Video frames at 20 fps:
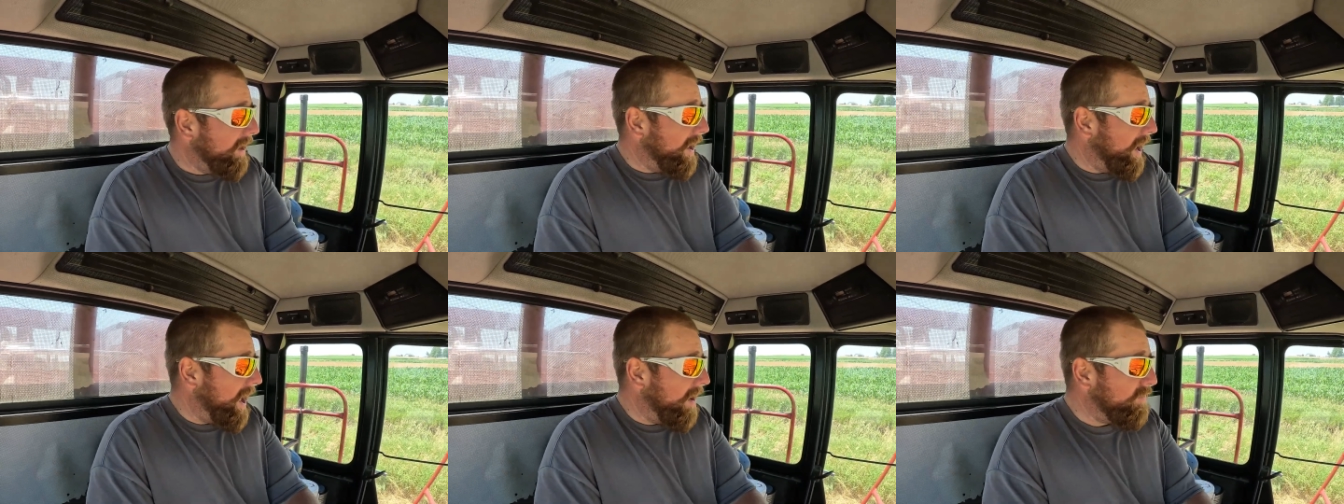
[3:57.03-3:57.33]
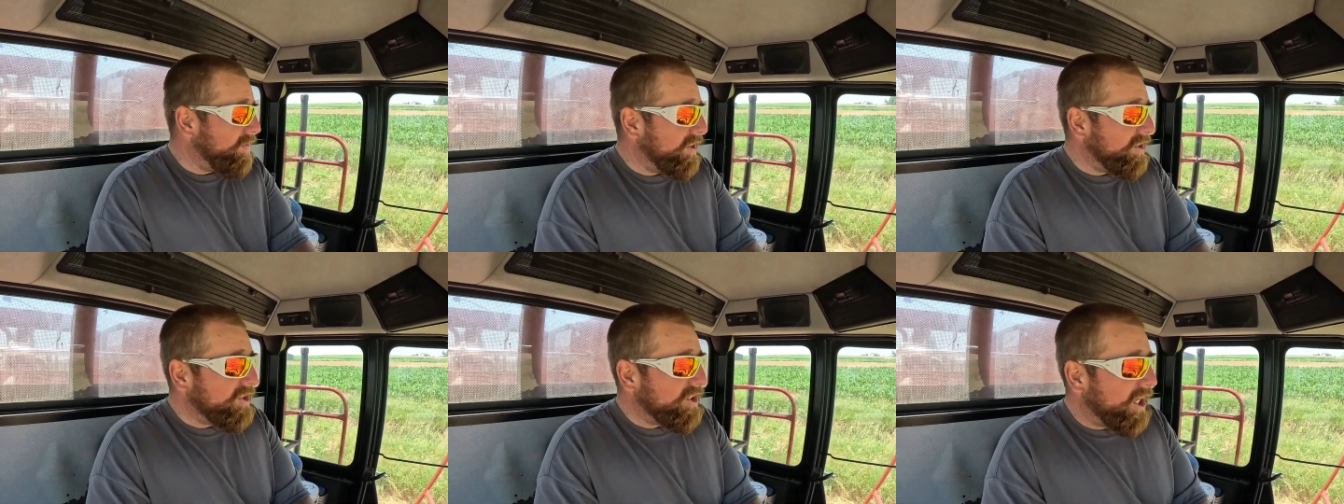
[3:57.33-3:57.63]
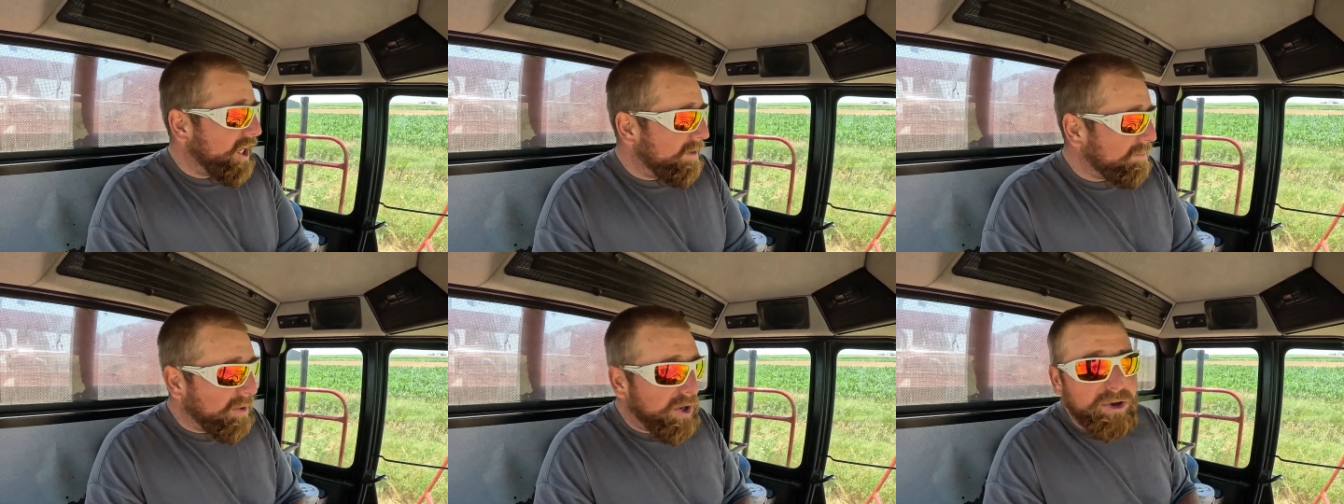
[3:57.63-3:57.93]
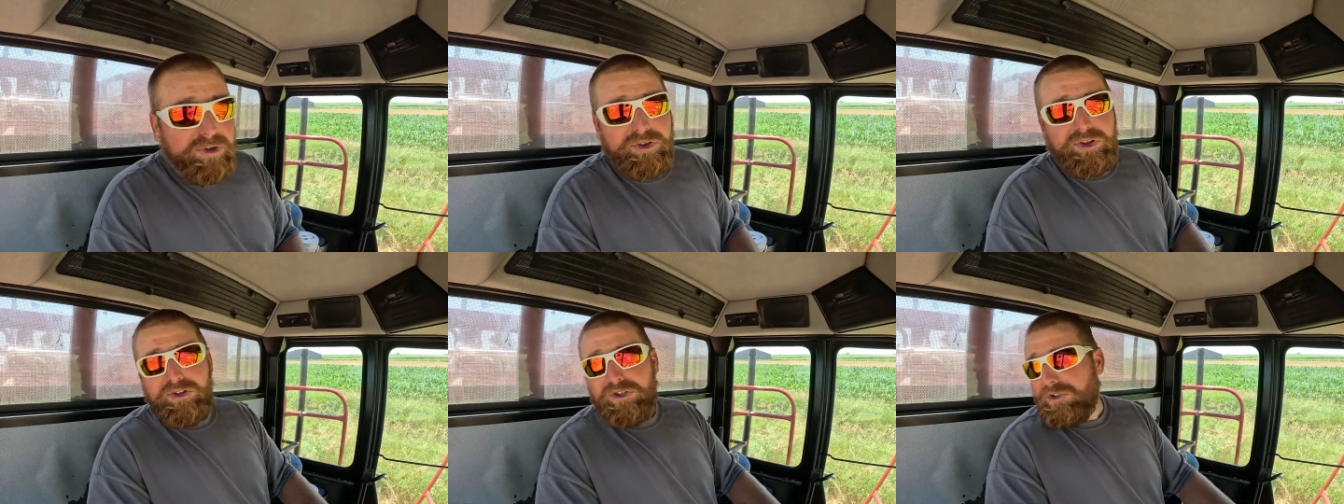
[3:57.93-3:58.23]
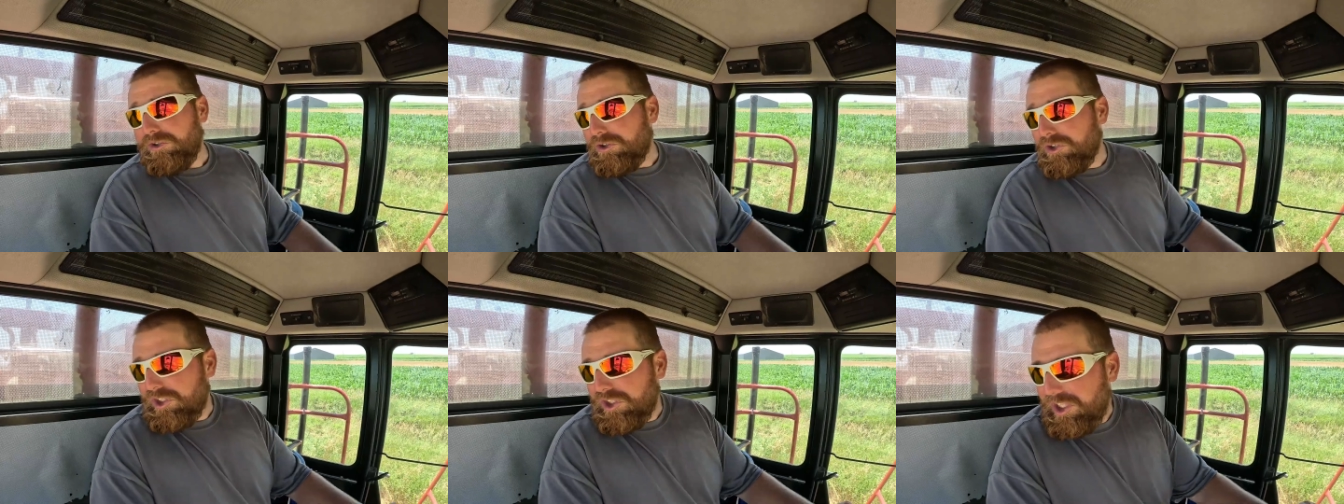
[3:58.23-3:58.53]
Haven't broke the
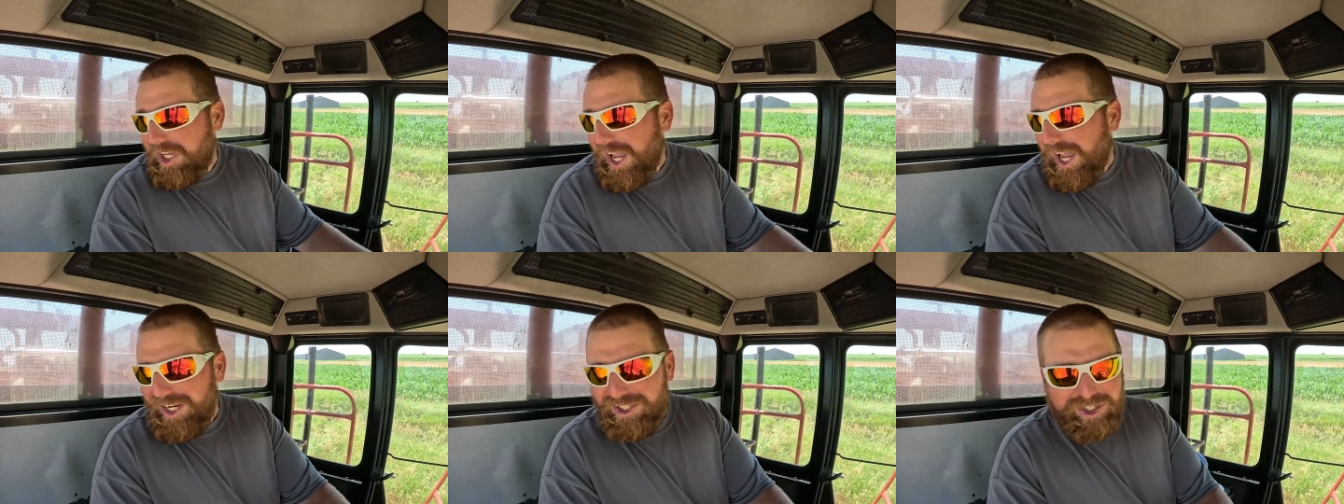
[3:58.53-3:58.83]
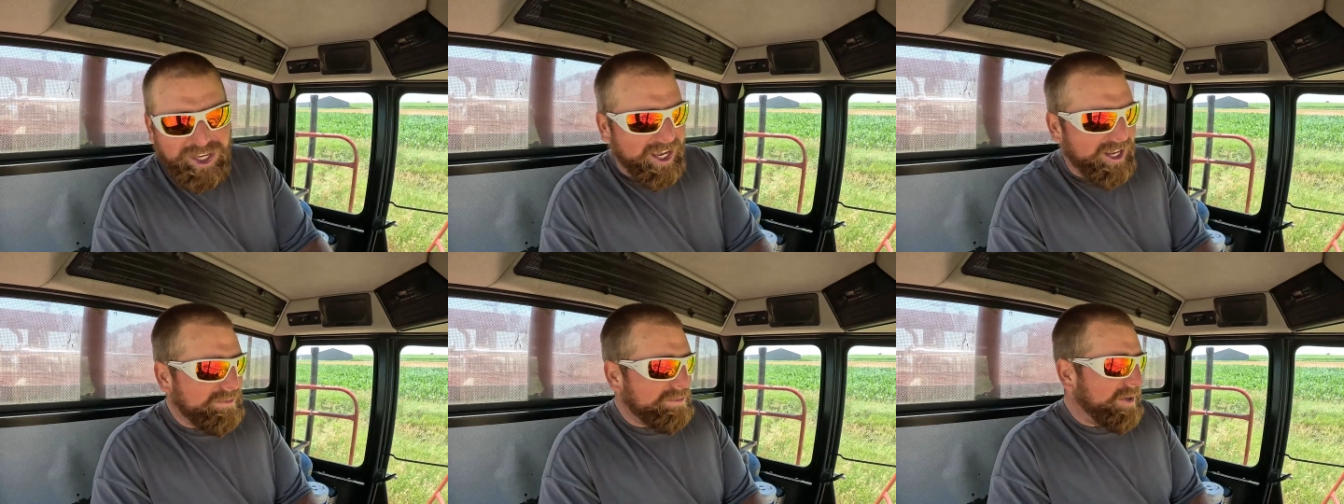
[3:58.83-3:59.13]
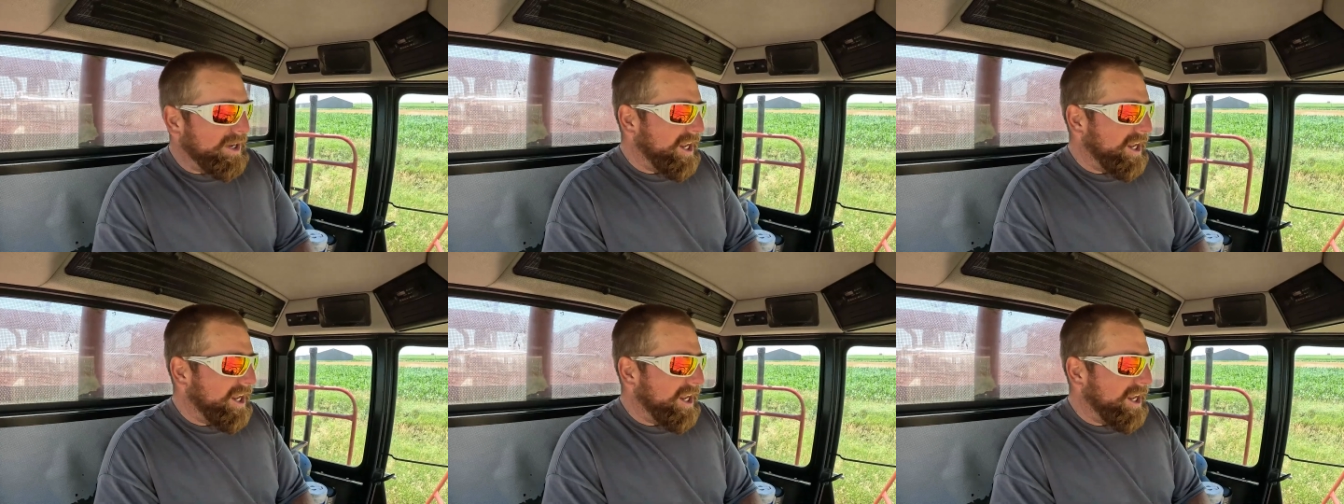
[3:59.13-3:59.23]
news to Dad yet,